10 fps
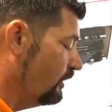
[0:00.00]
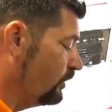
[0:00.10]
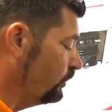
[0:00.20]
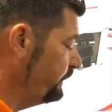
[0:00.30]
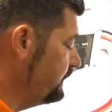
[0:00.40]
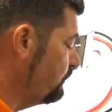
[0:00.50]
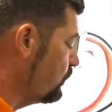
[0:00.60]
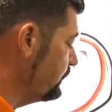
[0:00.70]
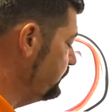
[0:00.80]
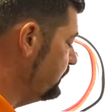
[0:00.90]
early in the
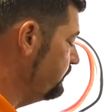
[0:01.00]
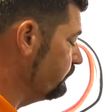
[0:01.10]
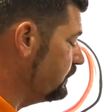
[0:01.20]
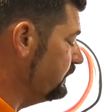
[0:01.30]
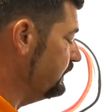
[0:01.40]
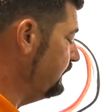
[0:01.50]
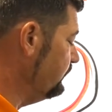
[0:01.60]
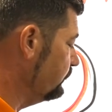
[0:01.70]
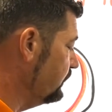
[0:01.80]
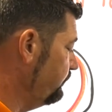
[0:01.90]
morning, you could have been running the heat
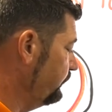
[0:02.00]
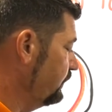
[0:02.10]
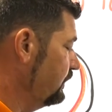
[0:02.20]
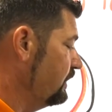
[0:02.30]
strips.